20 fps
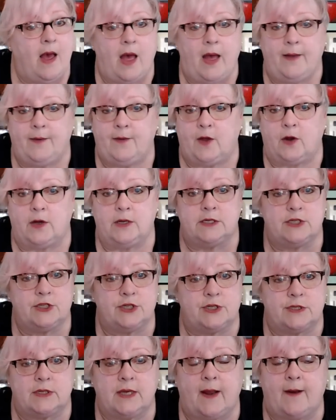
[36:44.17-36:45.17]
I know it's
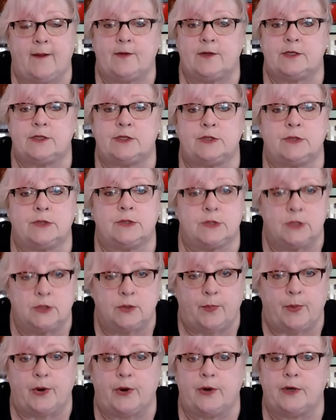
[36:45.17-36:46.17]
just getting
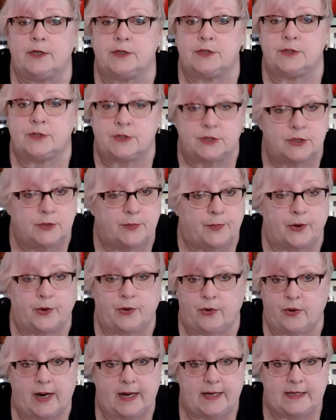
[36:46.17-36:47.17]
super, super
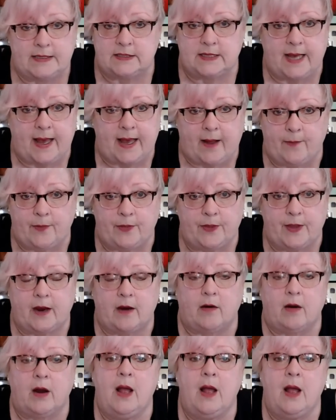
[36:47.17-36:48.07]
crazy out there.